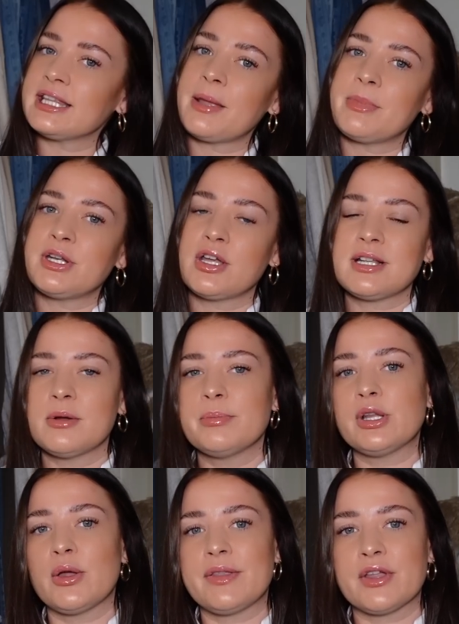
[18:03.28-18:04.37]
let me know down
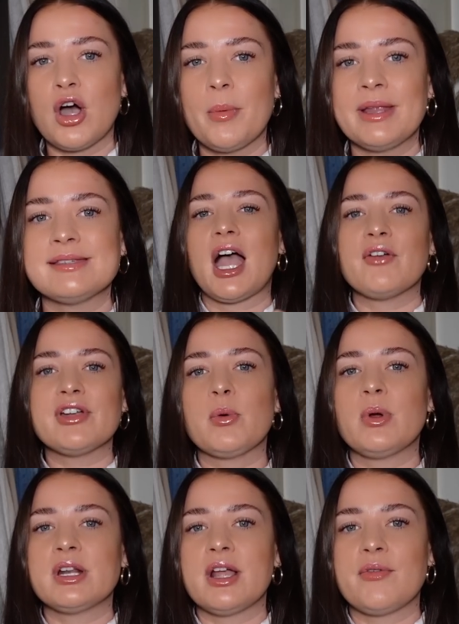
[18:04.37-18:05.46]
below in the comments. I really
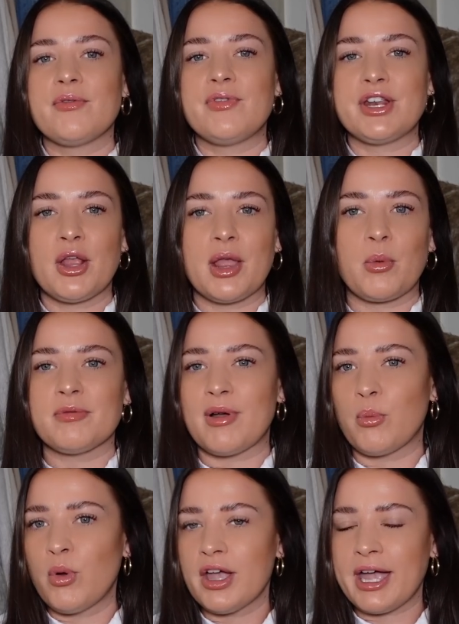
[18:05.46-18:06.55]
want to video like one of my
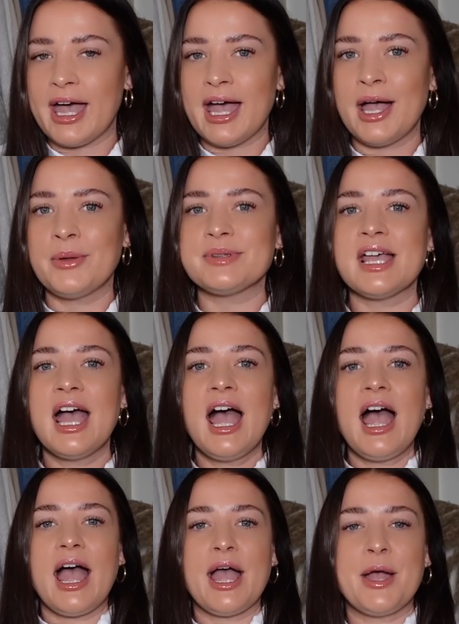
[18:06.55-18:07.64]
workouts
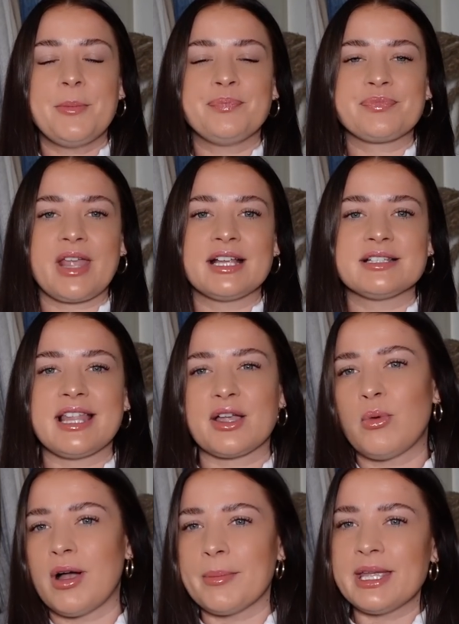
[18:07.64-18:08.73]
and
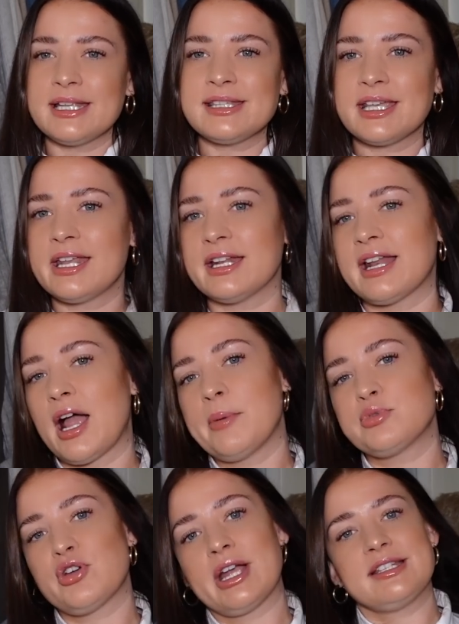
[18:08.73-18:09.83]
like what I'm eating and how
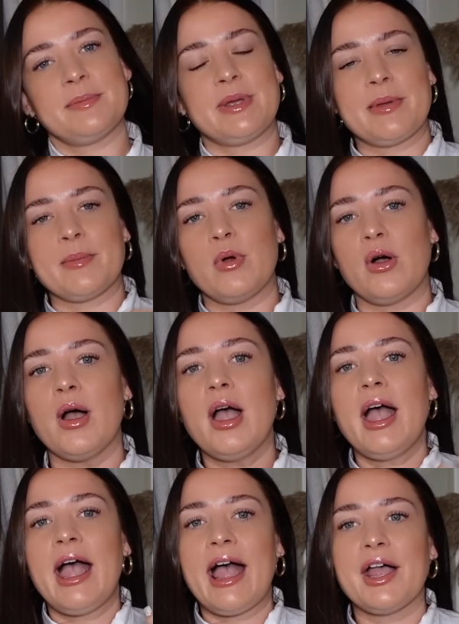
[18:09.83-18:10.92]
I'm trying to be a bit more
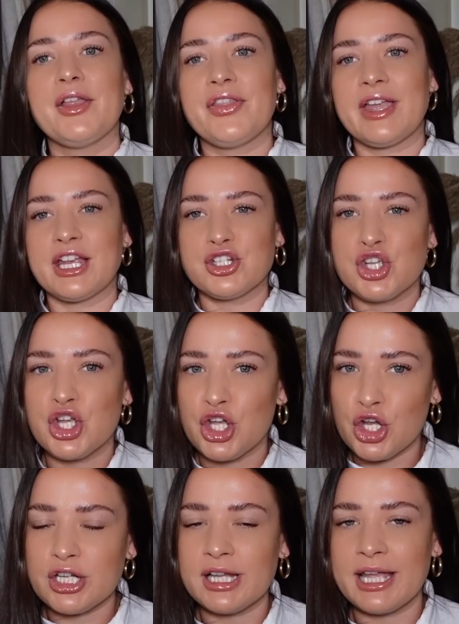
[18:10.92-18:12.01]
healthy
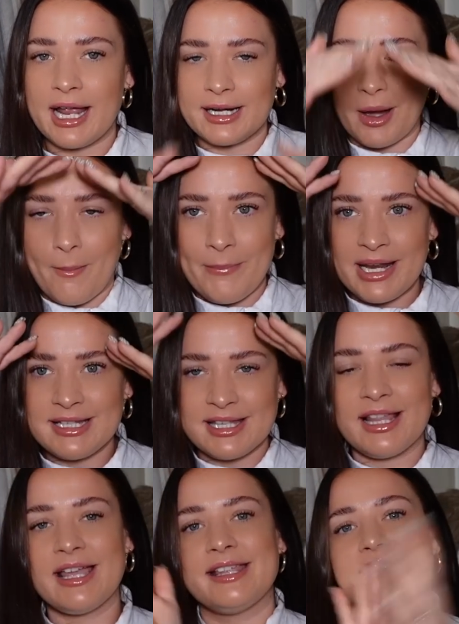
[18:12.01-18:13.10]
internally and
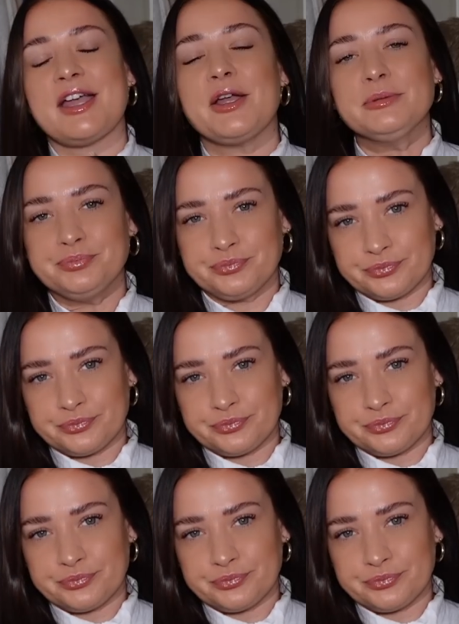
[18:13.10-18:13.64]
mentally. So